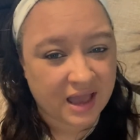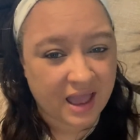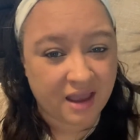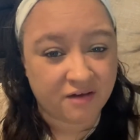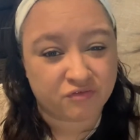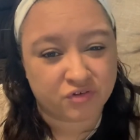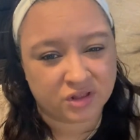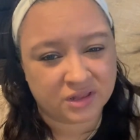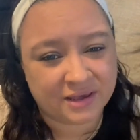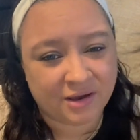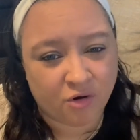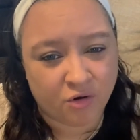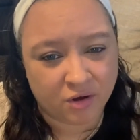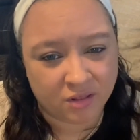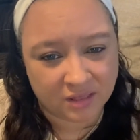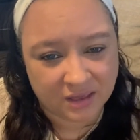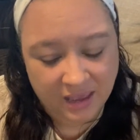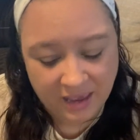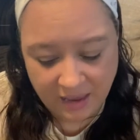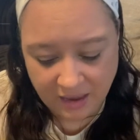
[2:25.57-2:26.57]
I have really
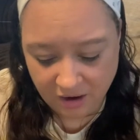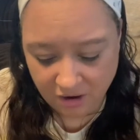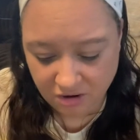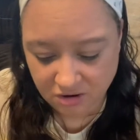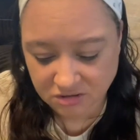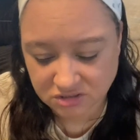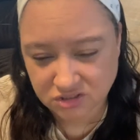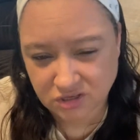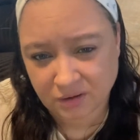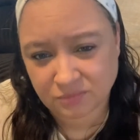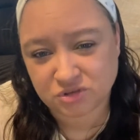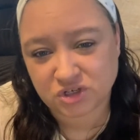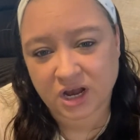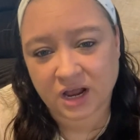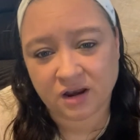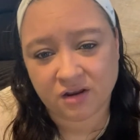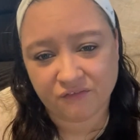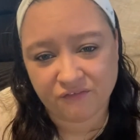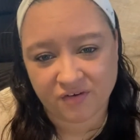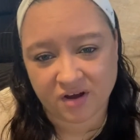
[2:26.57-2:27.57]
oily hair, so I'm
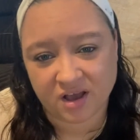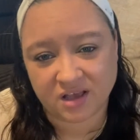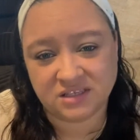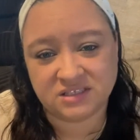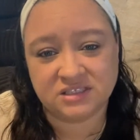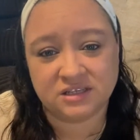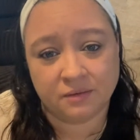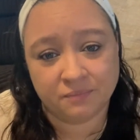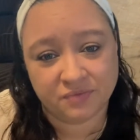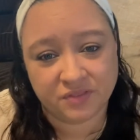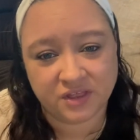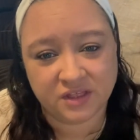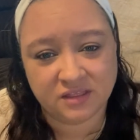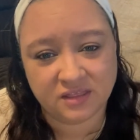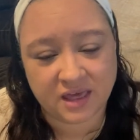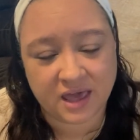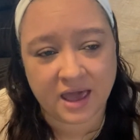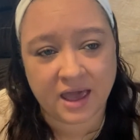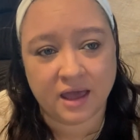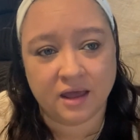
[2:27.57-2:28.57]
trying to find something
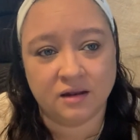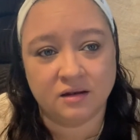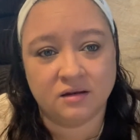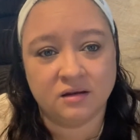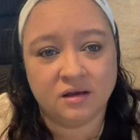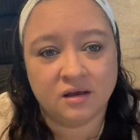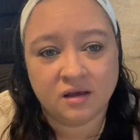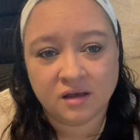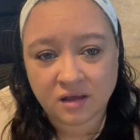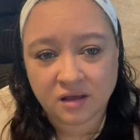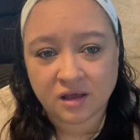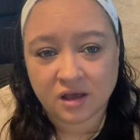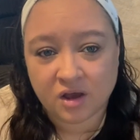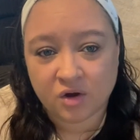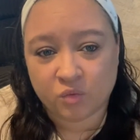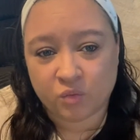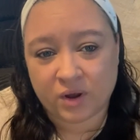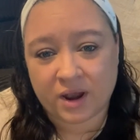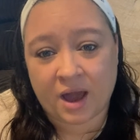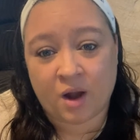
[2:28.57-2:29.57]
that,
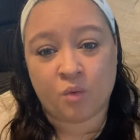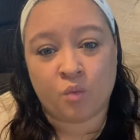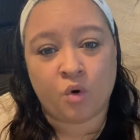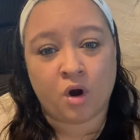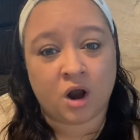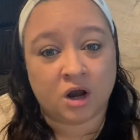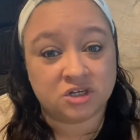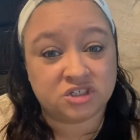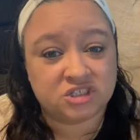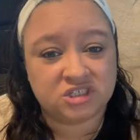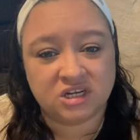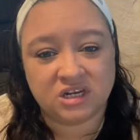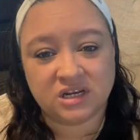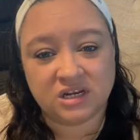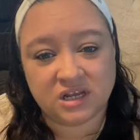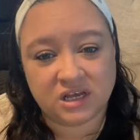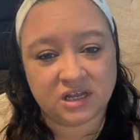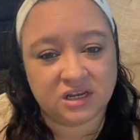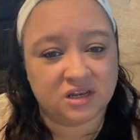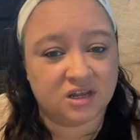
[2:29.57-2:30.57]
when I wash
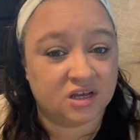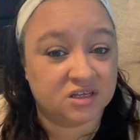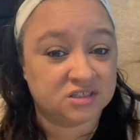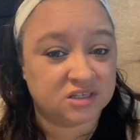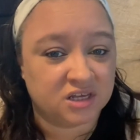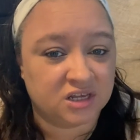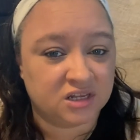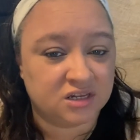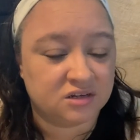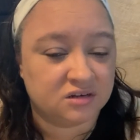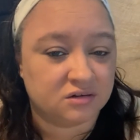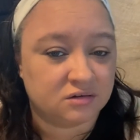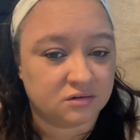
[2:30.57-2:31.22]
it, it doesn't